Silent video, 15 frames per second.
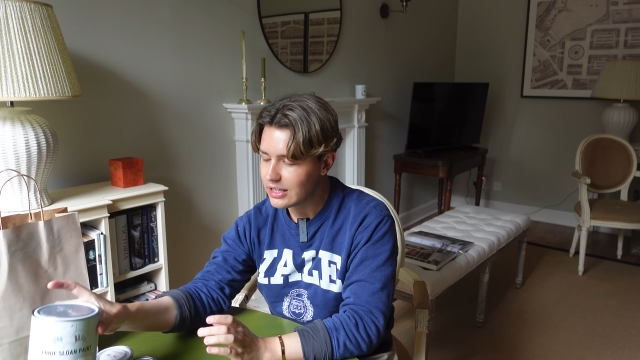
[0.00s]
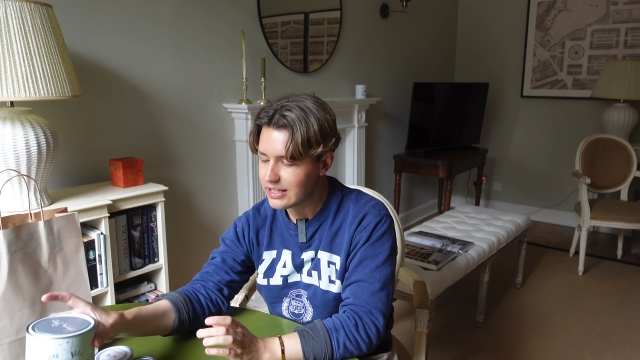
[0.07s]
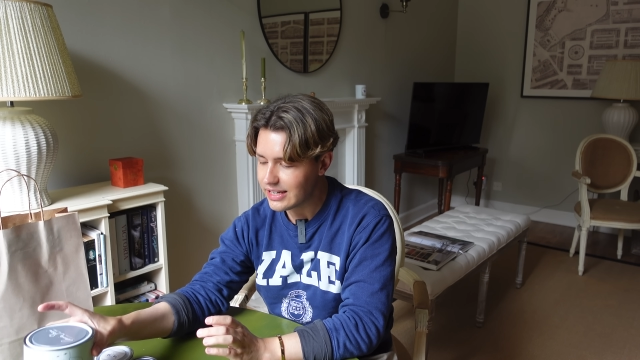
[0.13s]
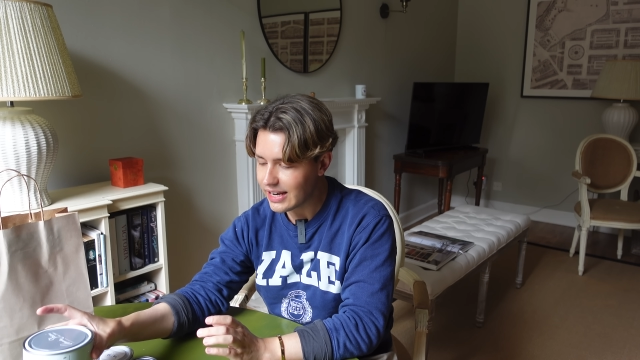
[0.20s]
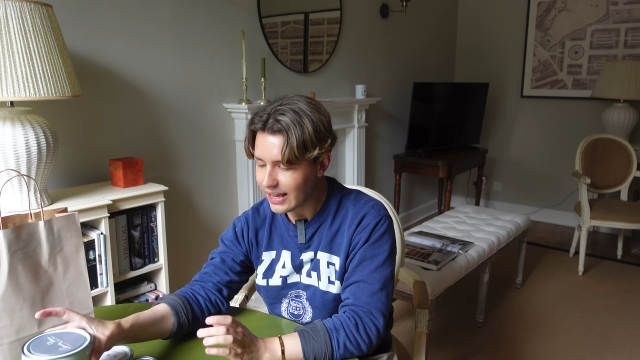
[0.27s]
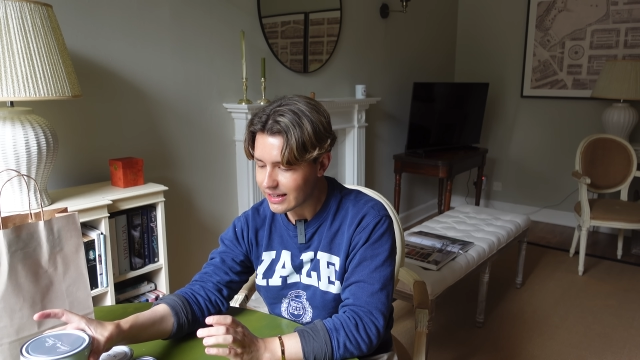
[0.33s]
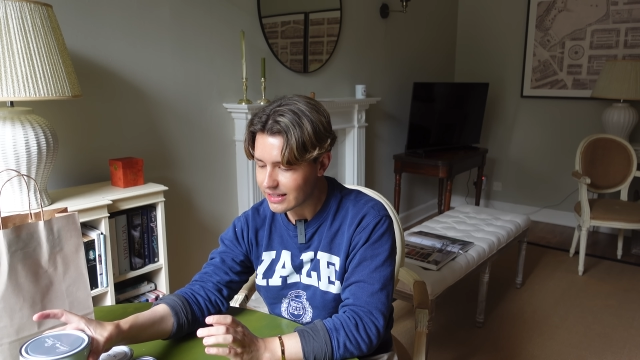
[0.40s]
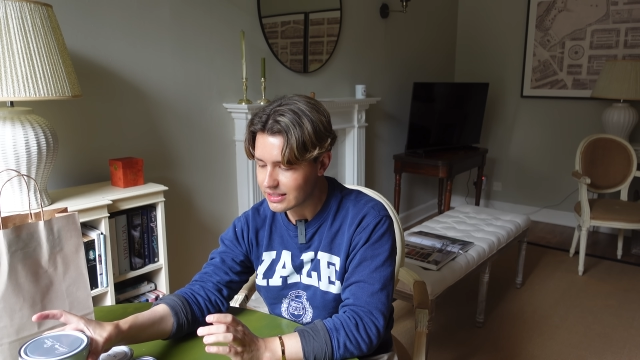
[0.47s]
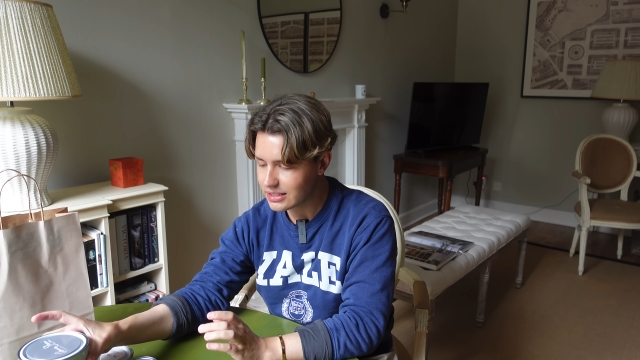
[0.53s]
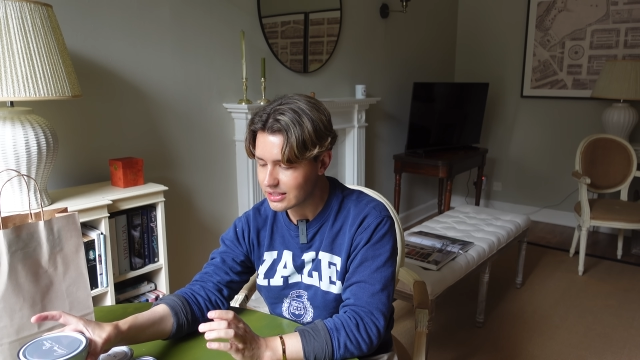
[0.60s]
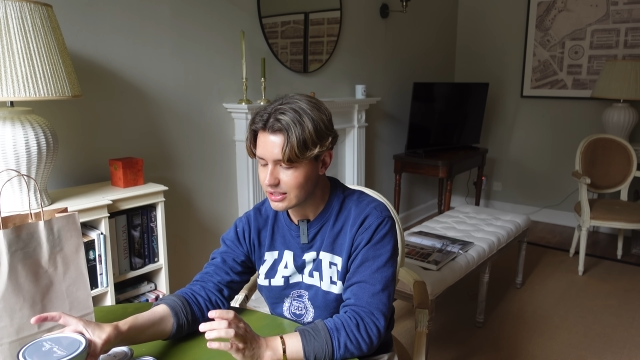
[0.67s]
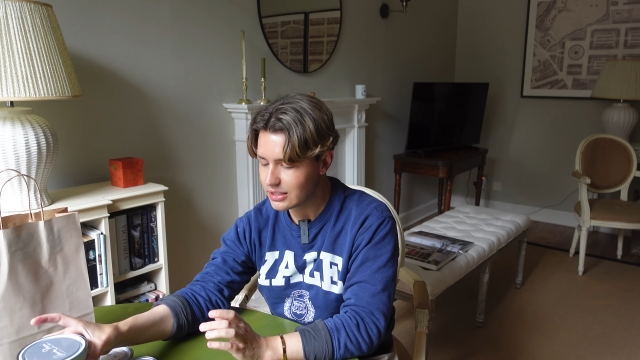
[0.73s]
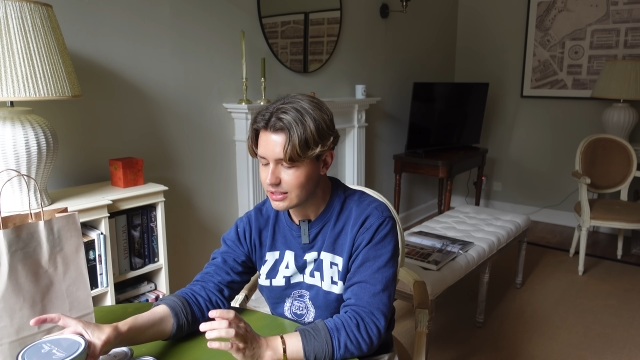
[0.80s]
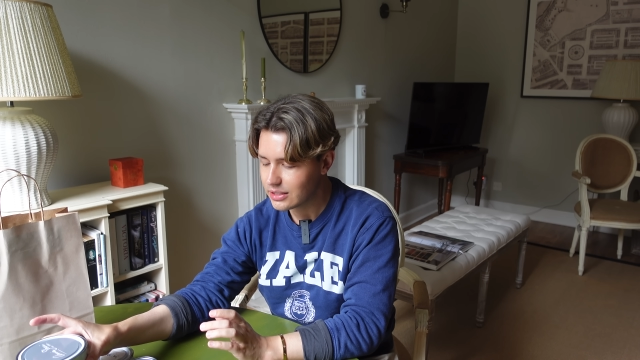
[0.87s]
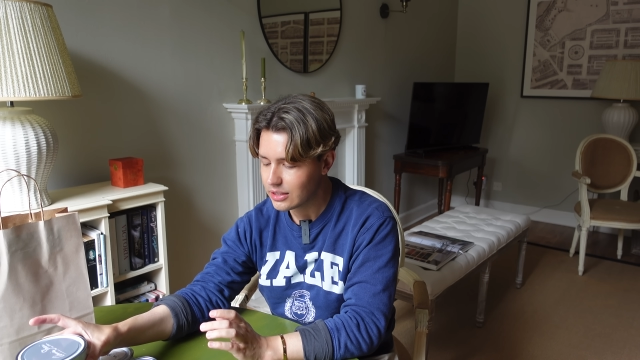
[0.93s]

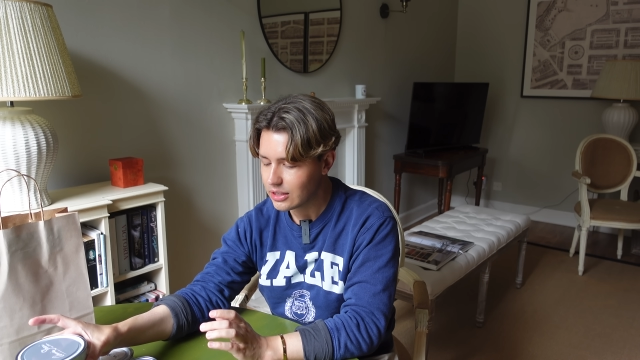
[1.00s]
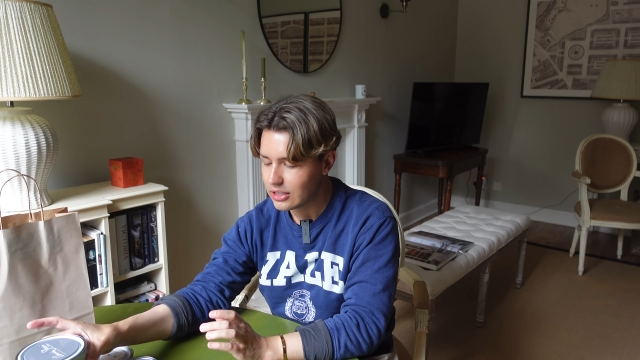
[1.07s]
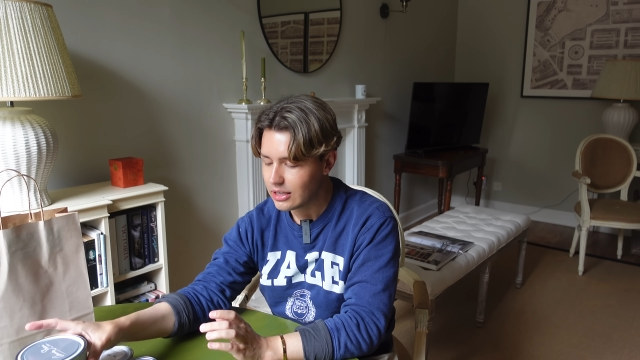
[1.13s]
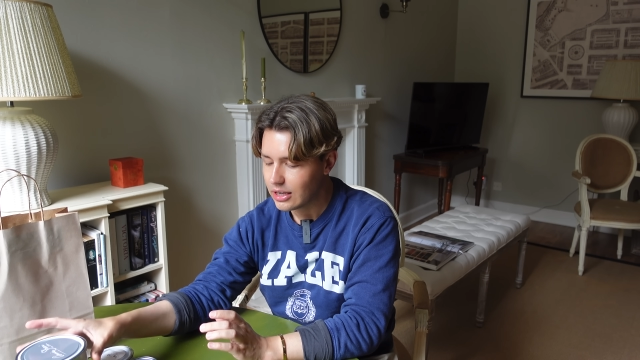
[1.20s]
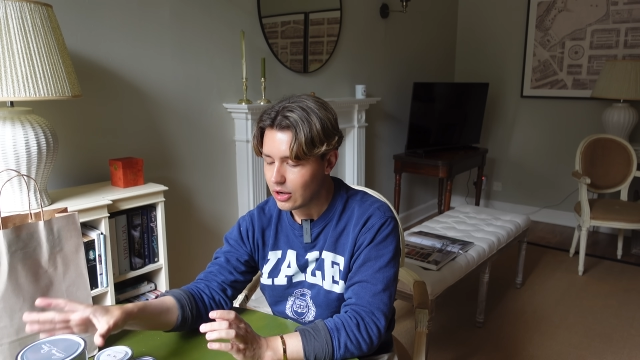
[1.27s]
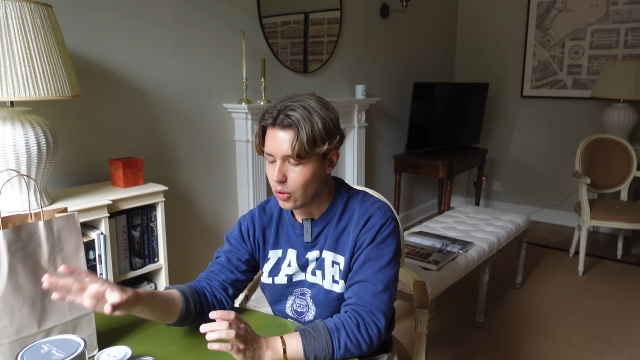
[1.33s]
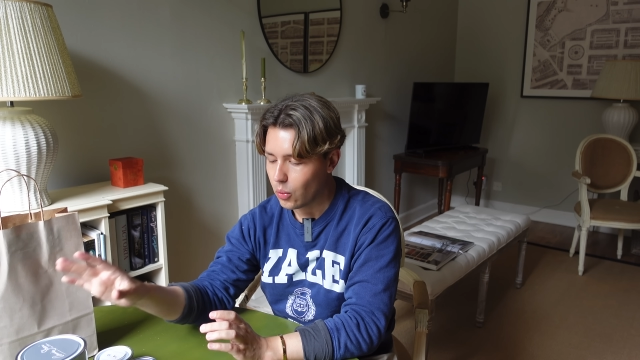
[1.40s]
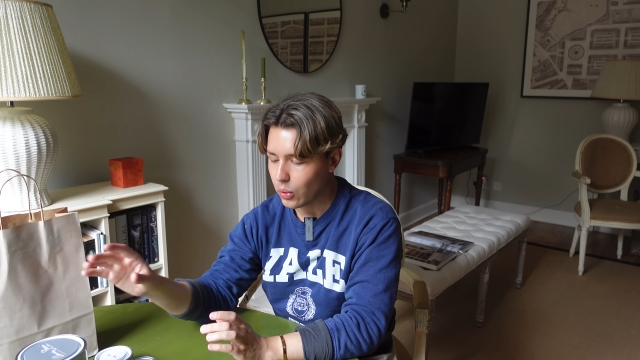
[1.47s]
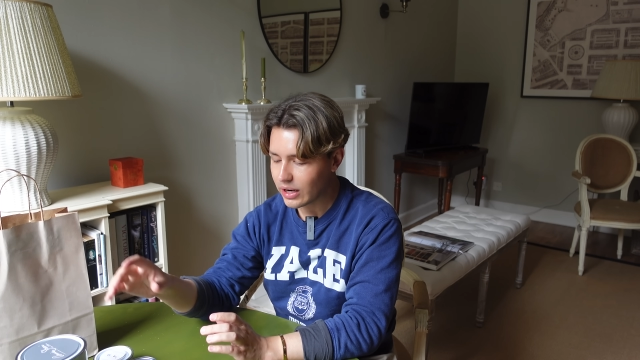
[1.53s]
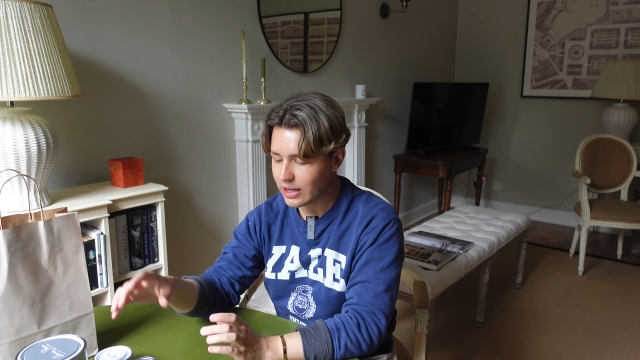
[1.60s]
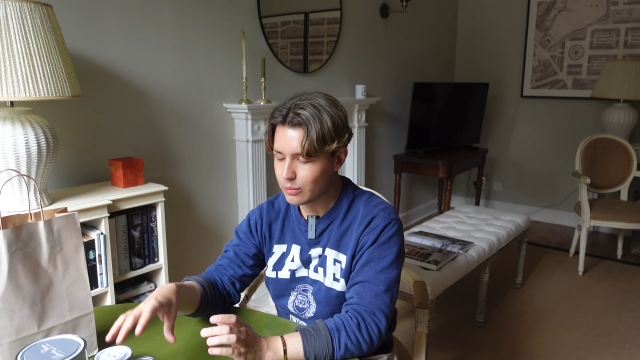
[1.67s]
Next, what